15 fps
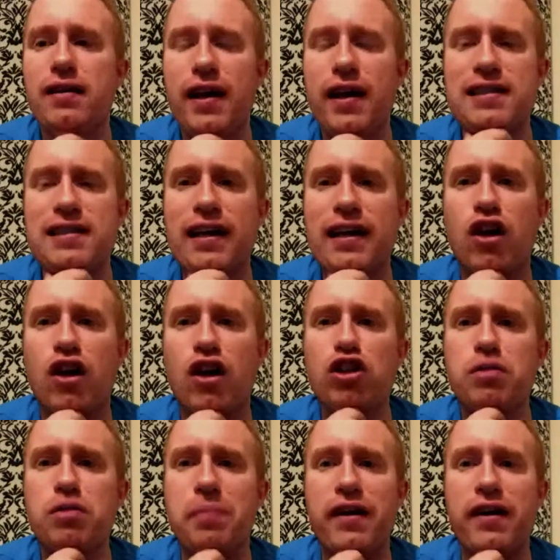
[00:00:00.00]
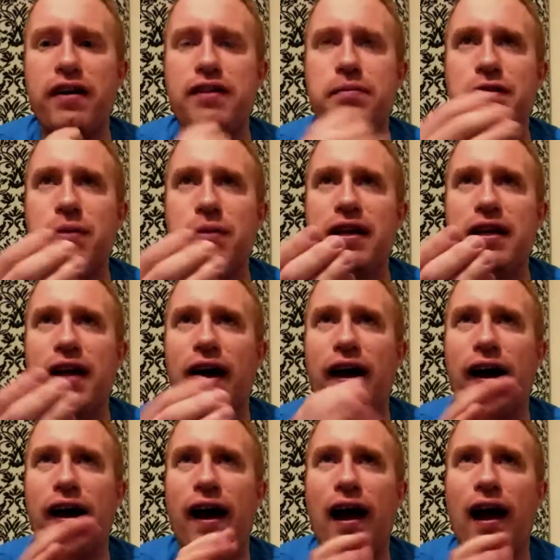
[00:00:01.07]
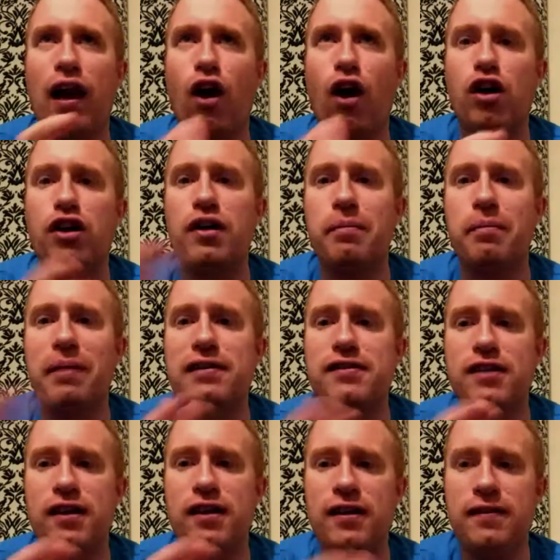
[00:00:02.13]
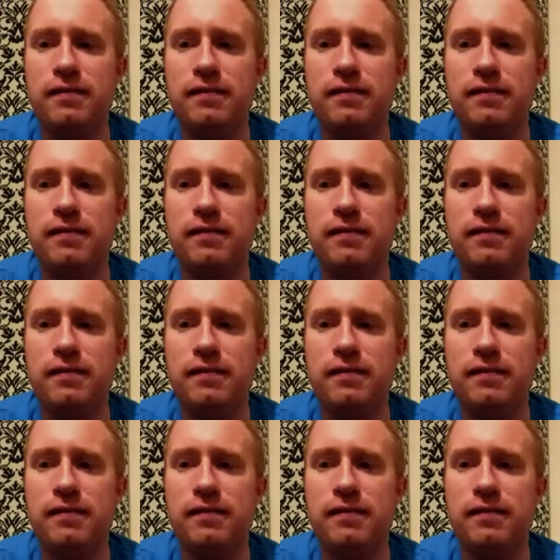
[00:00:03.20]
It's like a Kolsch beer. It's between a lager and a pilsner.